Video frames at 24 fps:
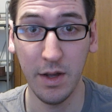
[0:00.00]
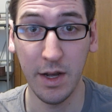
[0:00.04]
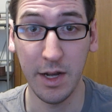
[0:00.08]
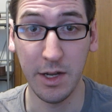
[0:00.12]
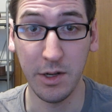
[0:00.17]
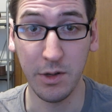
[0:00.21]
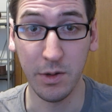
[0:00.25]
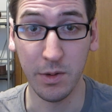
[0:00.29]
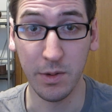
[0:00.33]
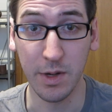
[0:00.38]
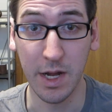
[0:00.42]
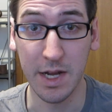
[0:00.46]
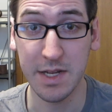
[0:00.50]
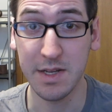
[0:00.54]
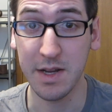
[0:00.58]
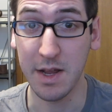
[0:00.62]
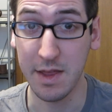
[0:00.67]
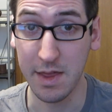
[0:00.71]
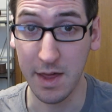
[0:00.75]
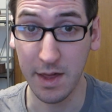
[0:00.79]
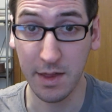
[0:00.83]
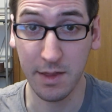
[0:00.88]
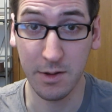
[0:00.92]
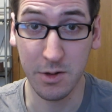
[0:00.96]
Hey Donuts, I
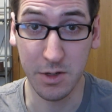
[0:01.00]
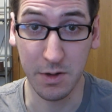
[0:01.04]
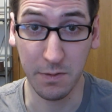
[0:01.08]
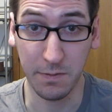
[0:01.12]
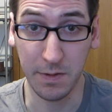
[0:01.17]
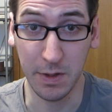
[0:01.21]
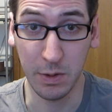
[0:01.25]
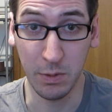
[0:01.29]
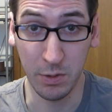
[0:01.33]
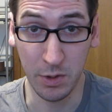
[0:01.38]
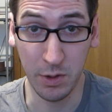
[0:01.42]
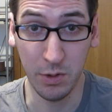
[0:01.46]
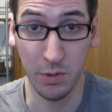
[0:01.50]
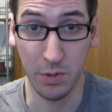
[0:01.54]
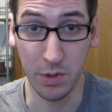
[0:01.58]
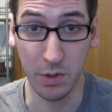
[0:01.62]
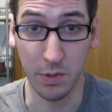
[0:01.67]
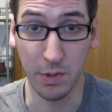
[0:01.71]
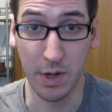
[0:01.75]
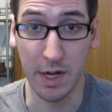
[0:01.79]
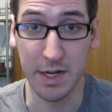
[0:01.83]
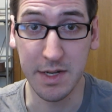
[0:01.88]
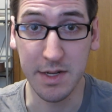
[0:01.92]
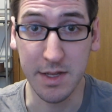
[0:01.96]
think there's a few new
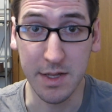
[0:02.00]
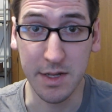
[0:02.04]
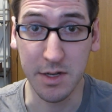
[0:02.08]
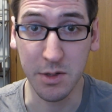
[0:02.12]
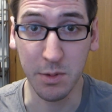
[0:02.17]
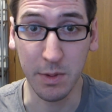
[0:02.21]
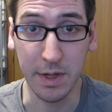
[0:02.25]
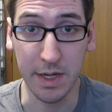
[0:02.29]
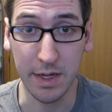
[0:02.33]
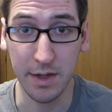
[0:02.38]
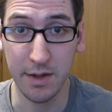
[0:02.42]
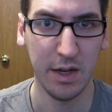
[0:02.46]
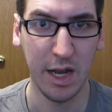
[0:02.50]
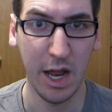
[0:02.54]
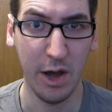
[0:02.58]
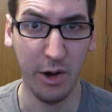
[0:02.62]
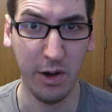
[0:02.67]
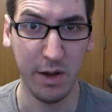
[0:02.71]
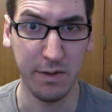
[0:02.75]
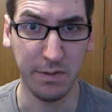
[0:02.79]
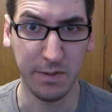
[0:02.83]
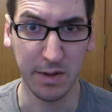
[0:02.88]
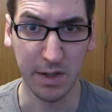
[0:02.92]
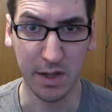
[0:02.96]
Donuts this week.
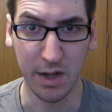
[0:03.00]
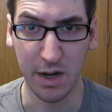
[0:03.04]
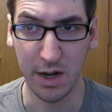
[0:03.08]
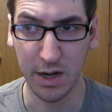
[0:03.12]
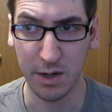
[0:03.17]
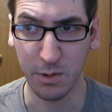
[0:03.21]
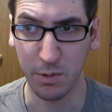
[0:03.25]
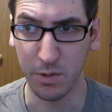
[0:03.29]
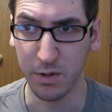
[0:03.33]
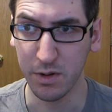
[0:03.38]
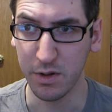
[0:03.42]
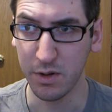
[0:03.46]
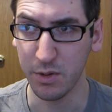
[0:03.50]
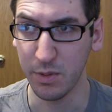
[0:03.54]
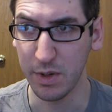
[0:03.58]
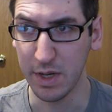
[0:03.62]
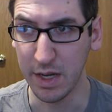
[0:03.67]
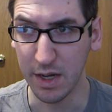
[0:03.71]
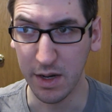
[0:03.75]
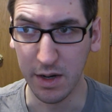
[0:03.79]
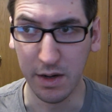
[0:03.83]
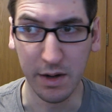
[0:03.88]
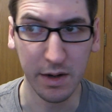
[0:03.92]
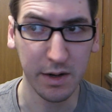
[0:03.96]
Now I feel awkward. Do
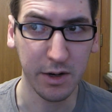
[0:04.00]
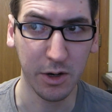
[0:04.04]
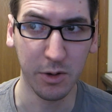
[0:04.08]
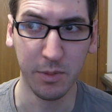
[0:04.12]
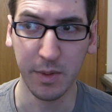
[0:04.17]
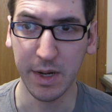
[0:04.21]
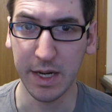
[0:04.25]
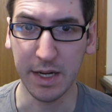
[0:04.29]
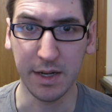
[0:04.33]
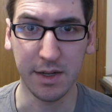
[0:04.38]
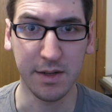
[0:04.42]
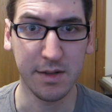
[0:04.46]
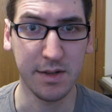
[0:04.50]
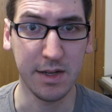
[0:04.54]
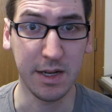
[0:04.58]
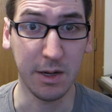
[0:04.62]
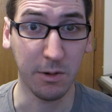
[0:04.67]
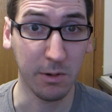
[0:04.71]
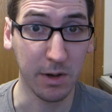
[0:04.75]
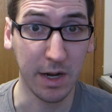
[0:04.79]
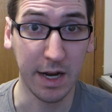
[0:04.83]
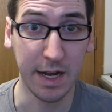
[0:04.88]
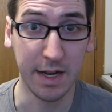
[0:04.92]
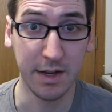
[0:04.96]
we hug or make a
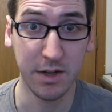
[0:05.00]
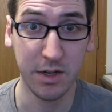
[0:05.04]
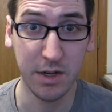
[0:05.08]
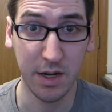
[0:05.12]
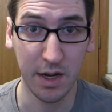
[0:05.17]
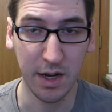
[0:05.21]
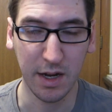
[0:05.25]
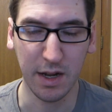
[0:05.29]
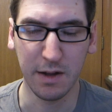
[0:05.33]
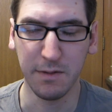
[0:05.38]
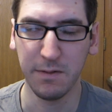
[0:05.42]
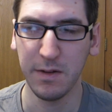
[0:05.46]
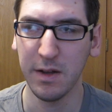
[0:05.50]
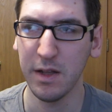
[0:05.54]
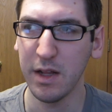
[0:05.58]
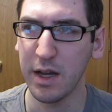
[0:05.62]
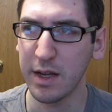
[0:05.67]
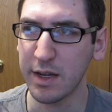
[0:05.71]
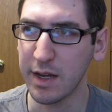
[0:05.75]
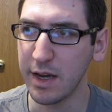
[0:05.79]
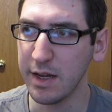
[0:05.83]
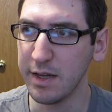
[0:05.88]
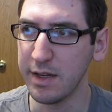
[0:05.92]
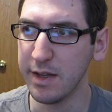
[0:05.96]
secret handshake? I feel
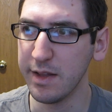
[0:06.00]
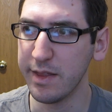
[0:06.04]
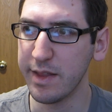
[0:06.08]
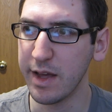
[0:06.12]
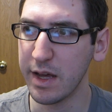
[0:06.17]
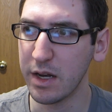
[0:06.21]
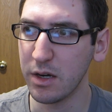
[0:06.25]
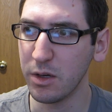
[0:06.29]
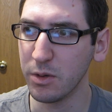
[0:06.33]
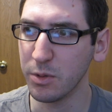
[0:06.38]
like I did that